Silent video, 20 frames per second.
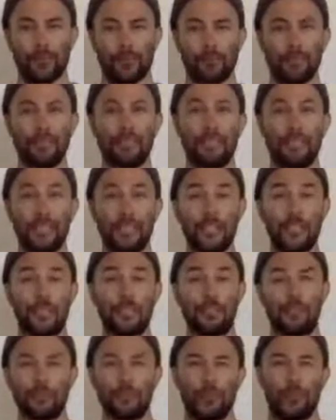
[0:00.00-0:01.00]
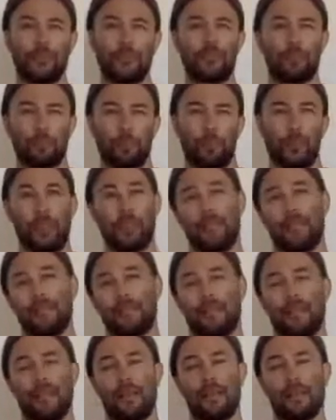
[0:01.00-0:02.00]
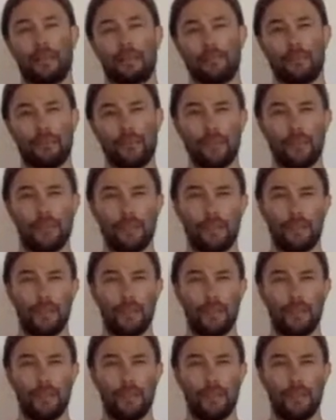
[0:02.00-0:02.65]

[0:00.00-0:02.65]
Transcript: linear, left brain kind of, right?